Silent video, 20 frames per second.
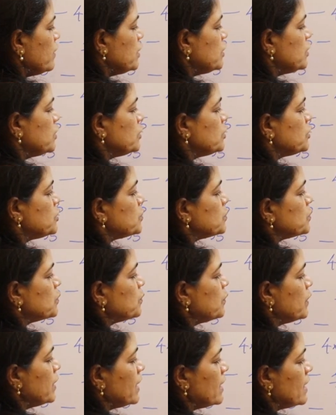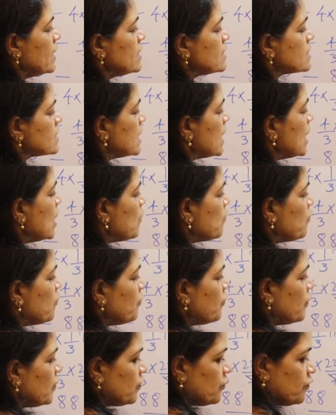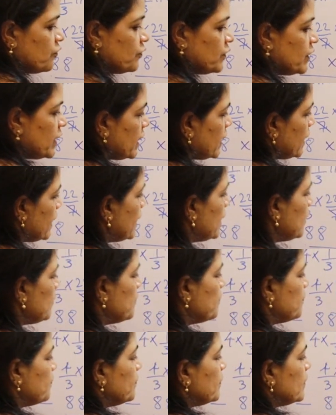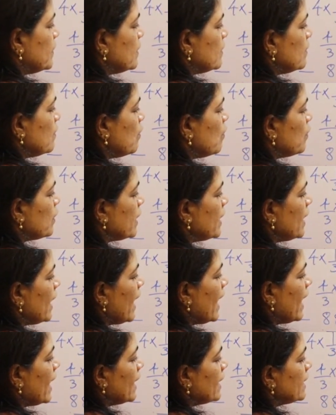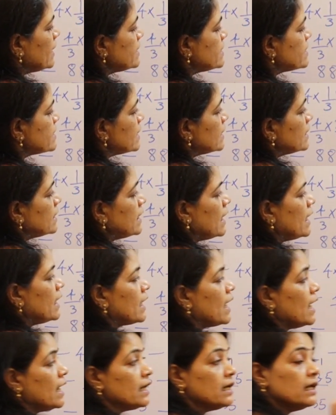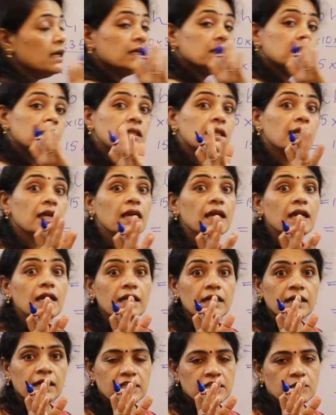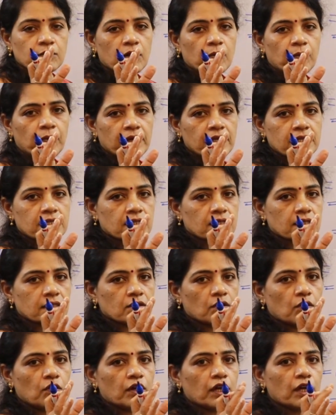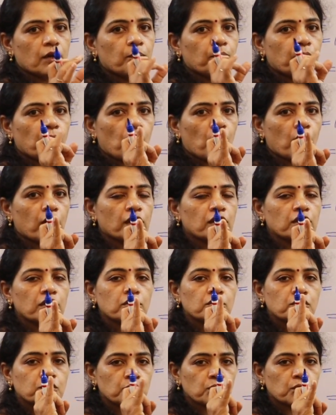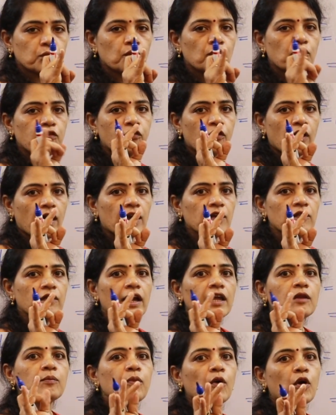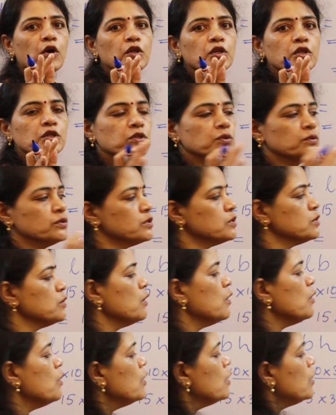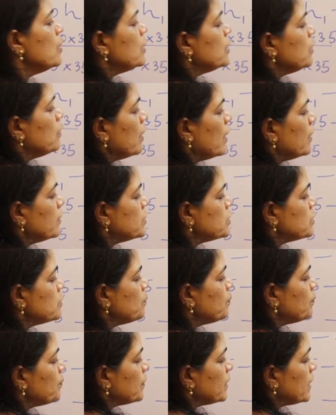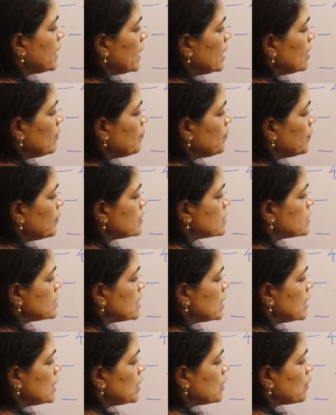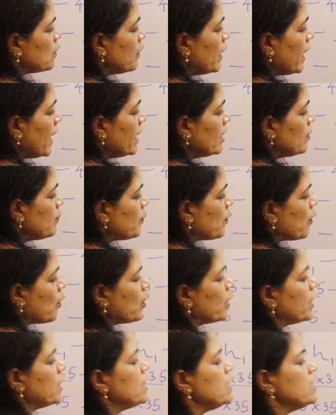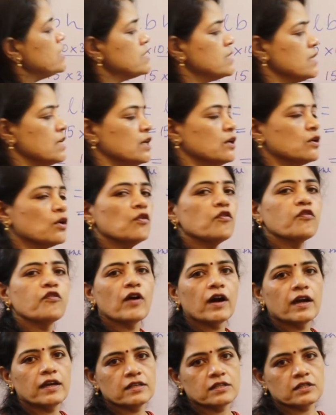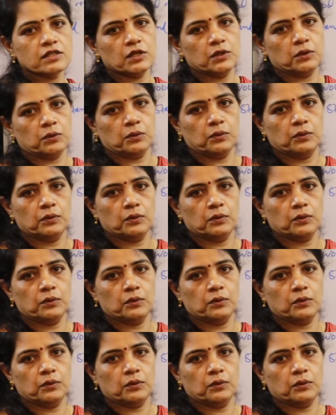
into 2 is 50, okay, and there are 3 decimal places. Okay, 0.25 and 0.2. So you have to keep 0 and 0.050.